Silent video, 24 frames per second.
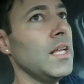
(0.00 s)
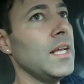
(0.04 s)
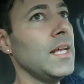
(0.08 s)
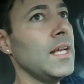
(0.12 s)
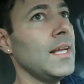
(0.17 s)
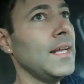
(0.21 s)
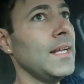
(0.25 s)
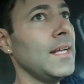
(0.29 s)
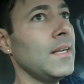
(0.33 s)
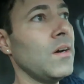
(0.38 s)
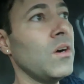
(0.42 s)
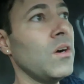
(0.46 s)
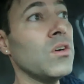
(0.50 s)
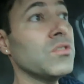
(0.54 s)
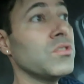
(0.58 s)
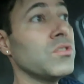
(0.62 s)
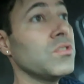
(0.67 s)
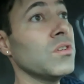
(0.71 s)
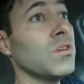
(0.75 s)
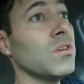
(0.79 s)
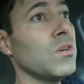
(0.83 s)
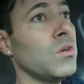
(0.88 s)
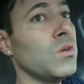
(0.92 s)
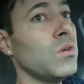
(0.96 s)
and
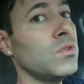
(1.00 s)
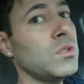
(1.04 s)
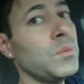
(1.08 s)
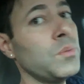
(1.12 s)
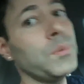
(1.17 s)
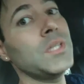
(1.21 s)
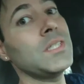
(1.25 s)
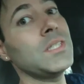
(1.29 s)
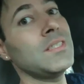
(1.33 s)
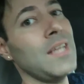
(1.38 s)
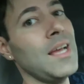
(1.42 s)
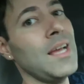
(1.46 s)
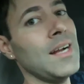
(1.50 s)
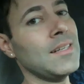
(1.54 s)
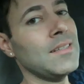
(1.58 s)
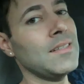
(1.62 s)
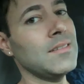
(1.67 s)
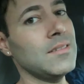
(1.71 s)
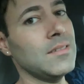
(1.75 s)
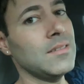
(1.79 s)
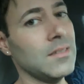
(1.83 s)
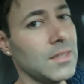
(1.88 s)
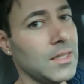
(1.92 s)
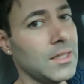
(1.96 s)
also to
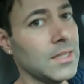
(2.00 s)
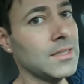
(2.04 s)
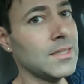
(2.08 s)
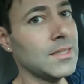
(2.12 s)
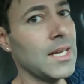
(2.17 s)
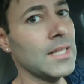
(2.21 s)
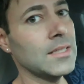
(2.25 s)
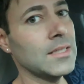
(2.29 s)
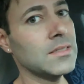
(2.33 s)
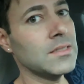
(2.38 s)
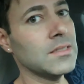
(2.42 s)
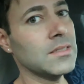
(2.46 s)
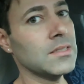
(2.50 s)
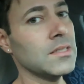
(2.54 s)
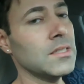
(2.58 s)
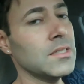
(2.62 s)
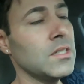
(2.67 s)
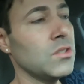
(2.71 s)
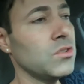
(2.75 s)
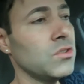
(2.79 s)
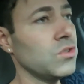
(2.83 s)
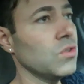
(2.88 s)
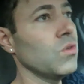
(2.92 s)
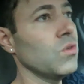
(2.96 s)
protect the condenser
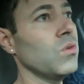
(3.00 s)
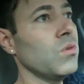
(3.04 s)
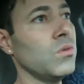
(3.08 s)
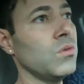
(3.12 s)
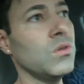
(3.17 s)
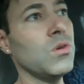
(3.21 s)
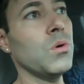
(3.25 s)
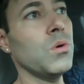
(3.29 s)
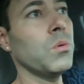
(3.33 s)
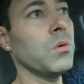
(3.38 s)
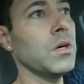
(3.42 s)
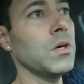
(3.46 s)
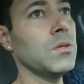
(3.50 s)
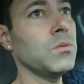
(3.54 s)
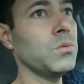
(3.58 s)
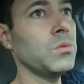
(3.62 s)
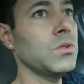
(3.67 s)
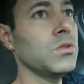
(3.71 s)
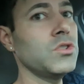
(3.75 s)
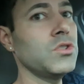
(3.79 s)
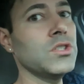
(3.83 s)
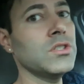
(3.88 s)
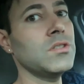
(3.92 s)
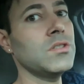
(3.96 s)
so no one
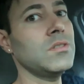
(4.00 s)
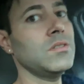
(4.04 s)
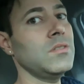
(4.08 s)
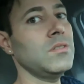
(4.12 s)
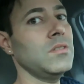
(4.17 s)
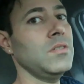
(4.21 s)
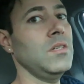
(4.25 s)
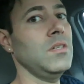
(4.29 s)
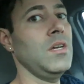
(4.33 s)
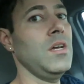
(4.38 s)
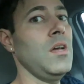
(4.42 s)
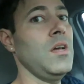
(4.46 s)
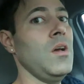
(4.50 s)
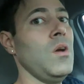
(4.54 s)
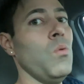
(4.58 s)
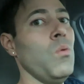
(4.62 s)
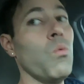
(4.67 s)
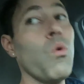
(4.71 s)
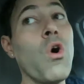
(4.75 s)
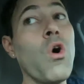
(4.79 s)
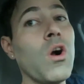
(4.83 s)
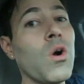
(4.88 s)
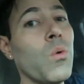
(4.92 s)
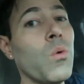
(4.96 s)
will just
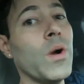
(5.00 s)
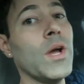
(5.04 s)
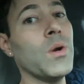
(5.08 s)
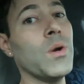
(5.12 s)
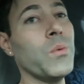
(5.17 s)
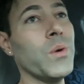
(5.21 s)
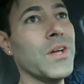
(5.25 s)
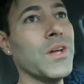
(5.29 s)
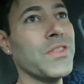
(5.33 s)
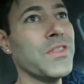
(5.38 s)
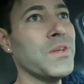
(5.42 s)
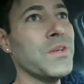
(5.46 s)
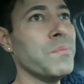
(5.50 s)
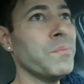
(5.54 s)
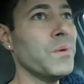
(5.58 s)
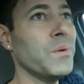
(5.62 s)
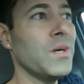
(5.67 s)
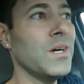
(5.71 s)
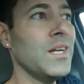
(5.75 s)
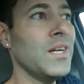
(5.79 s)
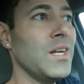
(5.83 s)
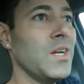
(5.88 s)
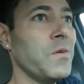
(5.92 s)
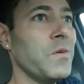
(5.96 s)
walk away with it.
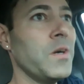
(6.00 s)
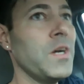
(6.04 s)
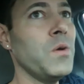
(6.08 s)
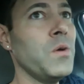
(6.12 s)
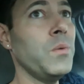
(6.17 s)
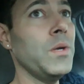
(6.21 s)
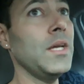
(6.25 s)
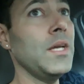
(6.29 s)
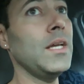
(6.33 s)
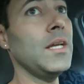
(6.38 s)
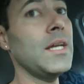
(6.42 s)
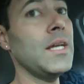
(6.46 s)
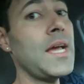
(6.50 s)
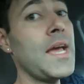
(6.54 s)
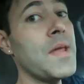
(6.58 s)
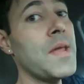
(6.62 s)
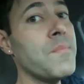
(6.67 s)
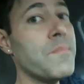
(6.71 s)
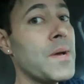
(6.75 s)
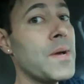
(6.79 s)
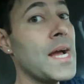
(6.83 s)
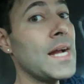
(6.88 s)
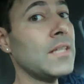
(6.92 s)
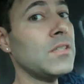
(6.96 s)
But anyway, we
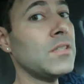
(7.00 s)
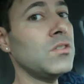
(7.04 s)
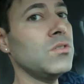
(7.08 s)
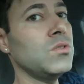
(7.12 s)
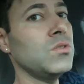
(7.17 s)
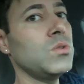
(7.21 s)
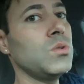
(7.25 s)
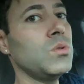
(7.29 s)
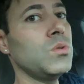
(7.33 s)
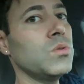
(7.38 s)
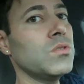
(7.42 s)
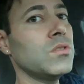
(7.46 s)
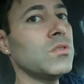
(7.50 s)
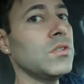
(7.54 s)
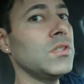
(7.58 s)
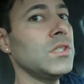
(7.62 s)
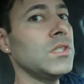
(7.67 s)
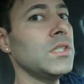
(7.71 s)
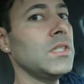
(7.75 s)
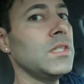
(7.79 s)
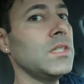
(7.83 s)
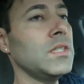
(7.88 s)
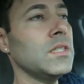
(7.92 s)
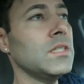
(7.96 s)
heading back to
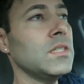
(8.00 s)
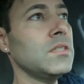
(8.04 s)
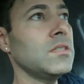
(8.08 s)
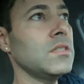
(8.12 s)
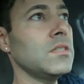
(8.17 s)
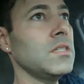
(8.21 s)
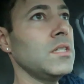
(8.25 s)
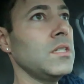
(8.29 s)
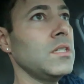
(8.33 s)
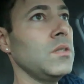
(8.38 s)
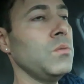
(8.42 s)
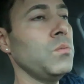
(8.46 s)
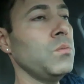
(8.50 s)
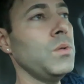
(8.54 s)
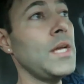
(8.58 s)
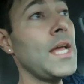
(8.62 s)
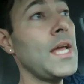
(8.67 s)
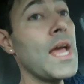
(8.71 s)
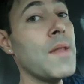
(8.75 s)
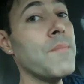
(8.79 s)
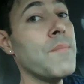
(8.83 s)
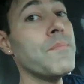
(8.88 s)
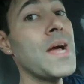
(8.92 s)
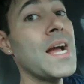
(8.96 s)
we
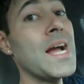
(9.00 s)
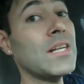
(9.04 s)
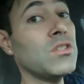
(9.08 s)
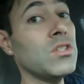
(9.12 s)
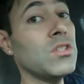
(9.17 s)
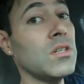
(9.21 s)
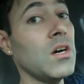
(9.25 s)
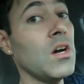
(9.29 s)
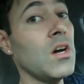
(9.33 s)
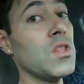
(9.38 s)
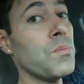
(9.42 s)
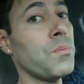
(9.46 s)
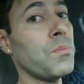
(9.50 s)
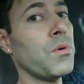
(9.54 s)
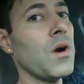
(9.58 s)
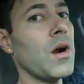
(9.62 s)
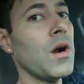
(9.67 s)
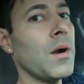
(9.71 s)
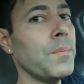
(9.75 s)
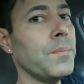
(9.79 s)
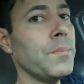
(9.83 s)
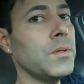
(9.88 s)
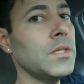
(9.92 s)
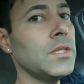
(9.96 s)
heading back to the other
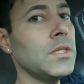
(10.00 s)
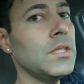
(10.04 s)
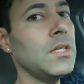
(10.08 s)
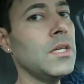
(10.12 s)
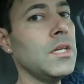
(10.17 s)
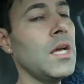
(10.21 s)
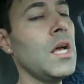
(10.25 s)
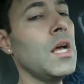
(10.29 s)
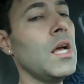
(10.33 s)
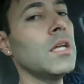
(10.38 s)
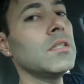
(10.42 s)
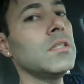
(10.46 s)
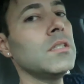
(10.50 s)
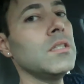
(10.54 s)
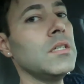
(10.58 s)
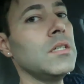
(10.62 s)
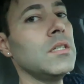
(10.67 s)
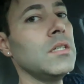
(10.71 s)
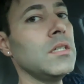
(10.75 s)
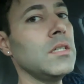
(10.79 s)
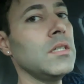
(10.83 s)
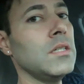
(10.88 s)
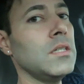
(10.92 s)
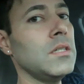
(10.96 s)
property,
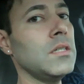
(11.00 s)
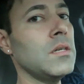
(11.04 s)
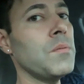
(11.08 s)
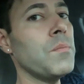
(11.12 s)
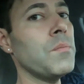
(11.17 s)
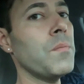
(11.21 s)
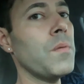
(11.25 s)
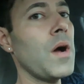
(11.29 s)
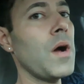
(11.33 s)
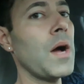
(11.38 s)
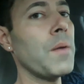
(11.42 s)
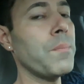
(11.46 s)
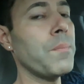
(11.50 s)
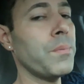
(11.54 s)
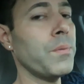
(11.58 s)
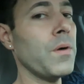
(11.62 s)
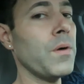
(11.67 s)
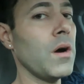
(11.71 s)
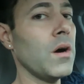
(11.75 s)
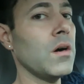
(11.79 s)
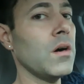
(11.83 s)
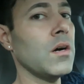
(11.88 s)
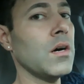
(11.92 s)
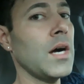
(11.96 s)
the
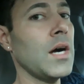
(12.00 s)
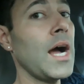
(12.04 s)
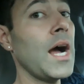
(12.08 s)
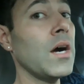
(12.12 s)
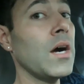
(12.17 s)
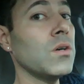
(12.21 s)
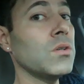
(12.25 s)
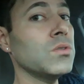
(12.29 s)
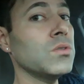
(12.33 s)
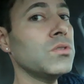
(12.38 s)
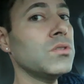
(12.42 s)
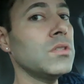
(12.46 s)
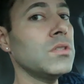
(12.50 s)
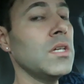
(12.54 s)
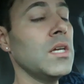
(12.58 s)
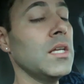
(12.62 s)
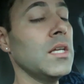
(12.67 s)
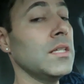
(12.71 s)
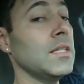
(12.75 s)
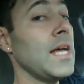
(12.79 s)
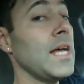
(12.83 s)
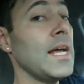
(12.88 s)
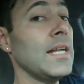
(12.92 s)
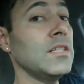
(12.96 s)
house
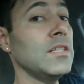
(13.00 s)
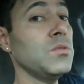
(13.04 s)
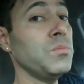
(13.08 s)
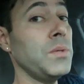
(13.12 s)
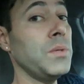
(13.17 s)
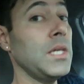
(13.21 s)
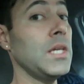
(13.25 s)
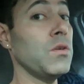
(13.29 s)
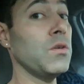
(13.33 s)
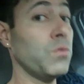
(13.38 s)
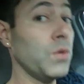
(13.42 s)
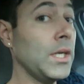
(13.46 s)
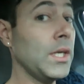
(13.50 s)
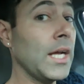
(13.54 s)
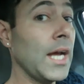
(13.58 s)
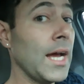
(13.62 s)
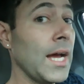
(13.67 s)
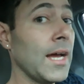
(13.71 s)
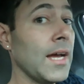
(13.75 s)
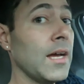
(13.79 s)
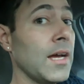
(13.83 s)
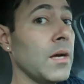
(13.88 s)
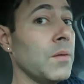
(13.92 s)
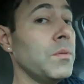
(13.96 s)
that is being
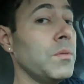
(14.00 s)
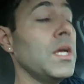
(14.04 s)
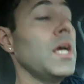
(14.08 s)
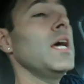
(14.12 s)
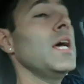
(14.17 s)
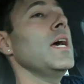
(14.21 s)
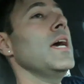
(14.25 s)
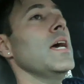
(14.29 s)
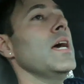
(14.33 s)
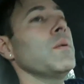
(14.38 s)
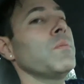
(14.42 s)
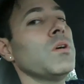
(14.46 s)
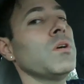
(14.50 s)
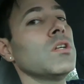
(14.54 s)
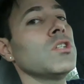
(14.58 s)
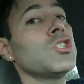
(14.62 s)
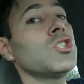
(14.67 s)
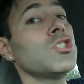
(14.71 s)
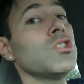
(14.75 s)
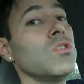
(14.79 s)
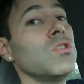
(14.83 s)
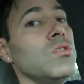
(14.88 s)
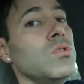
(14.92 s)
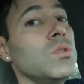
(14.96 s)
rehabbed, and I'm going to
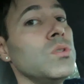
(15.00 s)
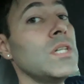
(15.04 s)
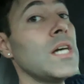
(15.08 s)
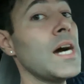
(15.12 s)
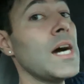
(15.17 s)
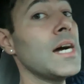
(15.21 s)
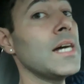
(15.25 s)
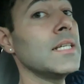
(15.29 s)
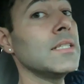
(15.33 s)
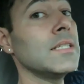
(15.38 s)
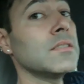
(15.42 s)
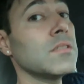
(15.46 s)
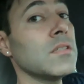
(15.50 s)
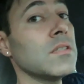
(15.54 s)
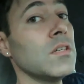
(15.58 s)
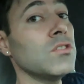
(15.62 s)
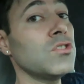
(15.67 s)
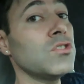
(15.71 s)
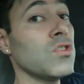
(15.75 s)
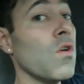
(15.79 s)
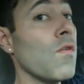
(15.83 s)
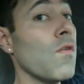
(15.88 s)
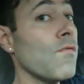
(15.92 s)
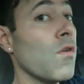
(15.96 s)
show you guys
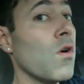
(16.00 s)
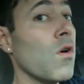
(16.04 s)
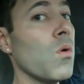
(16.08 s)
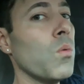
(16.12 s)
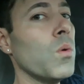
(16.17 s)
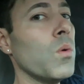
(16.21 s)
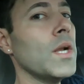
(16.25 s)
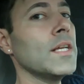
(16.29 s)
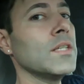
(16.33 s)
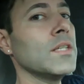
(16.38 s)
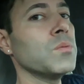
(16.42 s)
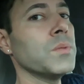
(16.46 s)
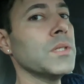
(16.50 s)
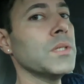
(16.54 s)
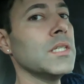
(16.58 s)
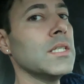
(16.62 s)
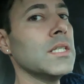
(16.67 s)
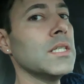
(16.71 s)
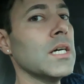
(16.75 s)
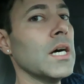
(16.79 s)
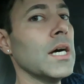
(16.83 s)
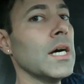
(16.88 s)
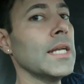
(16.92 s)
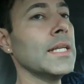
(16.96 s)
so far what has
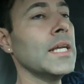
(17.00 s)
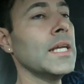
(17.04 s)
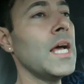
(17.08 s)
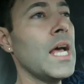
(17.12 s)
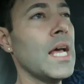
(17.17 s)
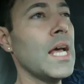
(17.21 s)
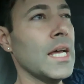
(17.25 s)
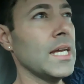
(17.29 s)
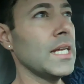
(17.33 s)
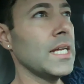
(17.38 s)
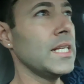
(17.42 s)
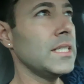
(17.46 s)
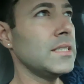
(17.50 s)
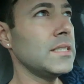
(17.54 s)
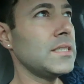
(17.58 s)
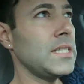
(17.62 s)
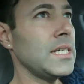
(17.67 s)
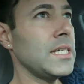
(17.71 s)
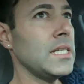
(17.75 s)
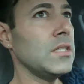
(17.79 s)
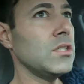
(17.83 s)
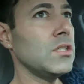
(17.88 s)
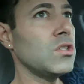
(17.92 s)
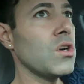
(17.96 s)
been done. It is
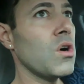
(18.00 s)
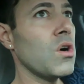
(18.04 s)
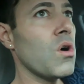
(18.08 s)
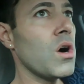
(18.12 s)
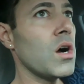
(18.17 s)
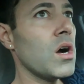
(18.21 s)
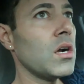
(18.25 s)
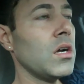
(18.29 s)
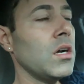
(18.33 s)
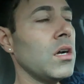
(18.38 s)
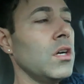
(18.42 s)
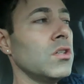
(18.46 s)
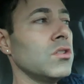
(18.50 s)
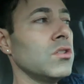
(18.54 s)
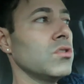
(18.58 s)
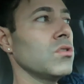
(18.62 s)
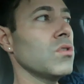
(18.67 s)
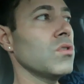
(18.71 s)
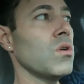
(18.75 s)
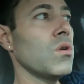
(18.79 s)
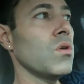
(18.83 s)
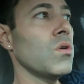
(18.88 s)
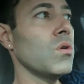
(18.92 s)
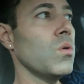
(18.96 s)
getting dark,
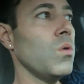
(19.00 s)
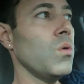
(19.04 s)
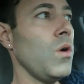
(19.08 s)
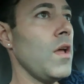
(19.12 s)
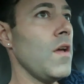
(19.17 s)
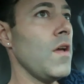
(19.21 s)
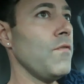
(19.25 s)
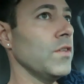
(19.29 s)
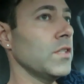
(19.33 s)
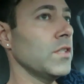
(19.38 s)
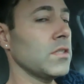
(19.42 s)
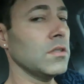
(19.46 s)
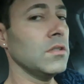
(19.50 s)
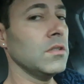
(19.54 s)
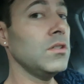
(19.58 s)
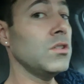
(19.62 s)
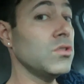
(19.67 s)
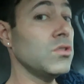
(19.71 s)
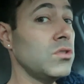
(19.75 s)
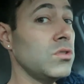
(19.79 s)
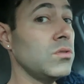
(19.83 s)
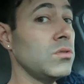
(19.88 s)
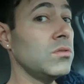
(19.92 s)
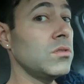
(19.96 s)
so if it's a
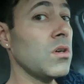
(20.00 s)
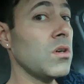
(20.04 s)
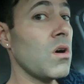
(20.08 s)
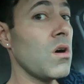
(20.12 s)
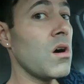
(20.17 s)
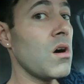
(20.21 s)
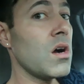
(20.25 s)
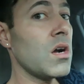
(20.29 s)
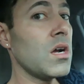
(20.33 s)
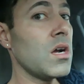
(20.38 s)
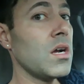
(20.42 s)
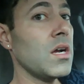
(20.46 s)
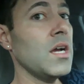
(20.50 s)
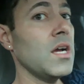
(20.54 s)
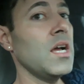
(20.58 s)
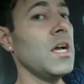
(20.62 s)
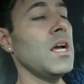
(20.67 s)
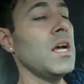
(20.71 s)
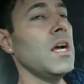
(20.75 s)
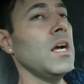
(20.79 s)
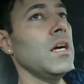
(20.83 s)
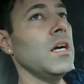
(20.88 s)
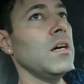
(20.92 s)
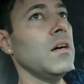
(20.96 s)
little too dark,
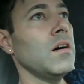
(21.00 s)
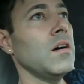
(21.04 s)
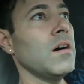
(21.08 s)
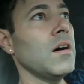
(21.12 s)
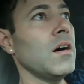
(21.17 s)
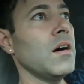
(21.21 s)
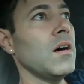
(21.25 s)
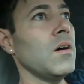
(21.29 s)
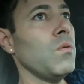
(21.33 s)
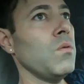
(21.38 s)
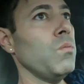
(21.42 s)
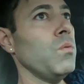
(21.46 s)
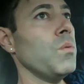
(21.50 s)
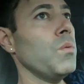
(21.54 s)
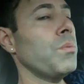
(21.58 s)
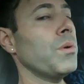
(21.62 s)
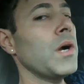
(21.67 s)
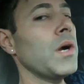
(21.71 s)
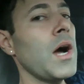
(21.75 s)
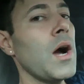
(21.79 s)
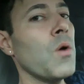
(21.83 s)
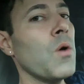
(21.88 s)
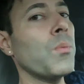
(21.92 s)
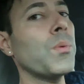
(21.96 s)

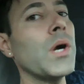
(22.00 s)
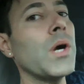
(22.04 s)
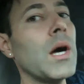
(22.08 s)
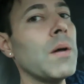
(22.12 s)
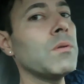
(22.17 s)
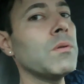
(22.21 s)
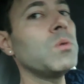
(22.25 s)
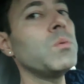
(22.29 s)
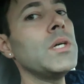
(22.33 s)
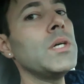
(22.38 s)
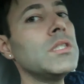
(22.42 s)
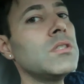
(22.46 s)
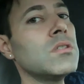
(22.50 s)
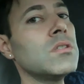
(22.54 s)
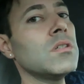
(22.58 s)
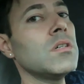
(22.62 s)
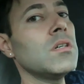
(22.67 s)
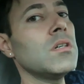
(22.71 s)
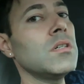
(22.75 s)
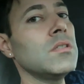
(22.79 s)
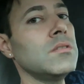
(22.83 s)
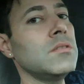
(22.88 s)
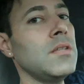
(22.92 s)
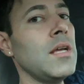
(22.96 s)
I'll probably wait
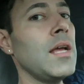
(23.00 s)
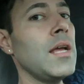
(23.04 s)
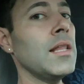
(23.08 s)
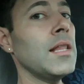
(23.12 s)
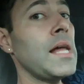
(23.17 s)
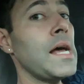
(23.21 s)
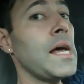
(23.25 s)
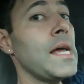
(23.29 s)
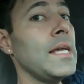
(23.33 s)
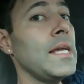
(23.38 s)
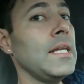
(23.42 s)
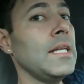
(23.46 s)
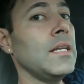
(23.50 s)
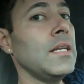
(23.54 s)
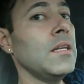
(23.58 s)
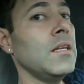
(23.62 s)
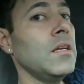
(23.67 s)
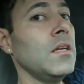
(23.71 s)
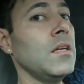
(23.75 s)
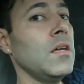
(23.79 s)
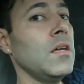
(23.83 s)
till daylight